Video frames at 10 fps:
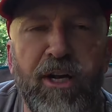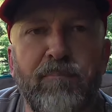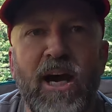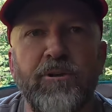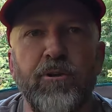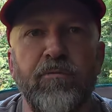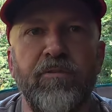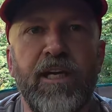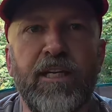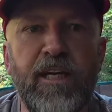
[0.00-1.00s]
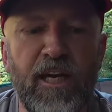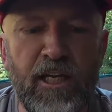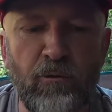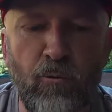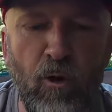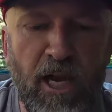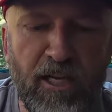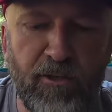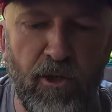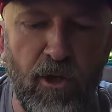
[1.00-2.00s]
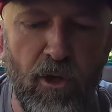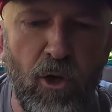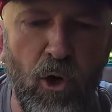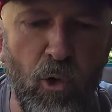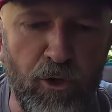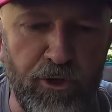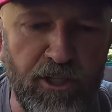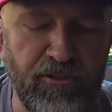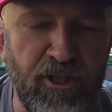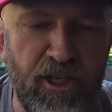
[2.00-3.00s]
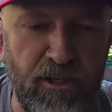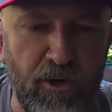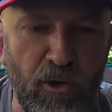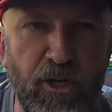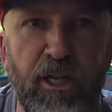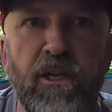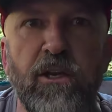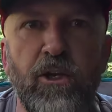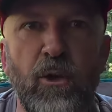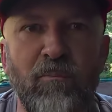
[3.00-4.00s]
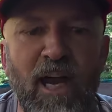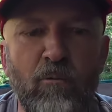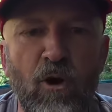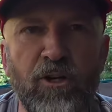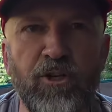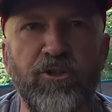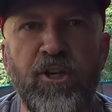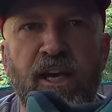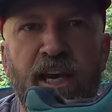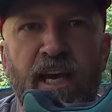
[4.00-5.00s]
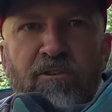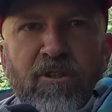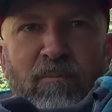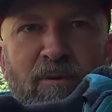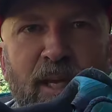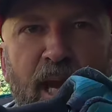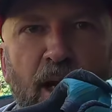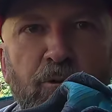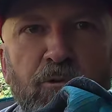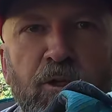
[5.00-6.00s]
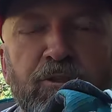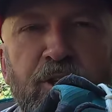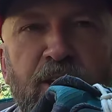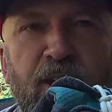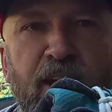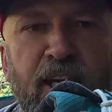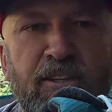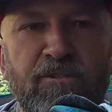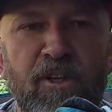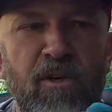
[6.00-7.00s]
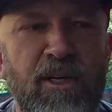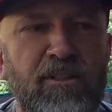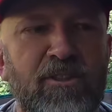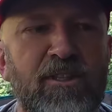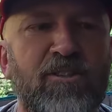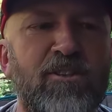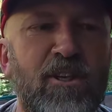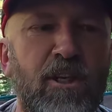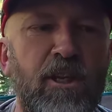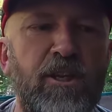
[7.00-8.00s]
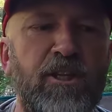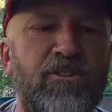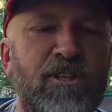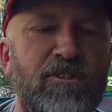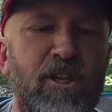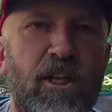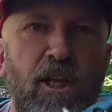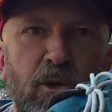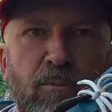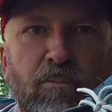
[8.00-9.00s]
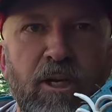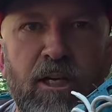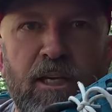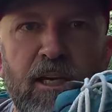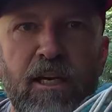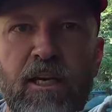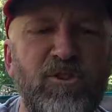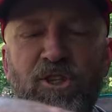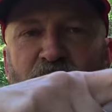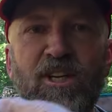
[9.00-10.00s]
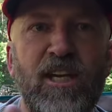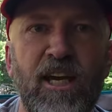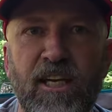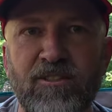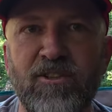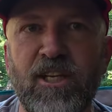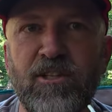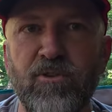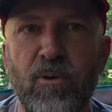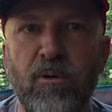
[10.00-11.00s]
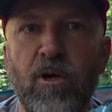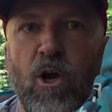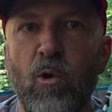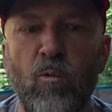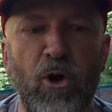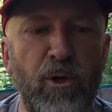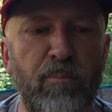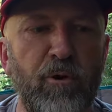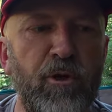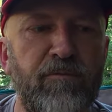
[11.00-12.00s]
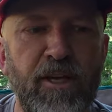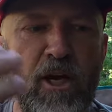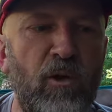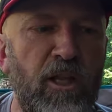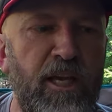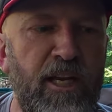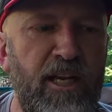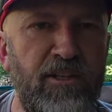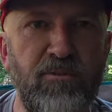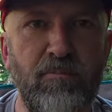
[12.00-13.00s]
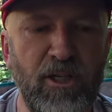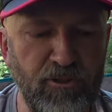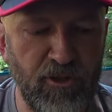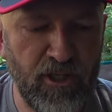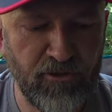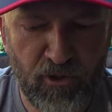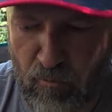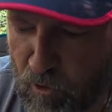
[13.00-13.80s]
about your feet getting wet or dusty and dirty, you may want to check out some of the Altra GTX series. This is a Lone Peak GTX. These are waterproof. They don't let in as much dust and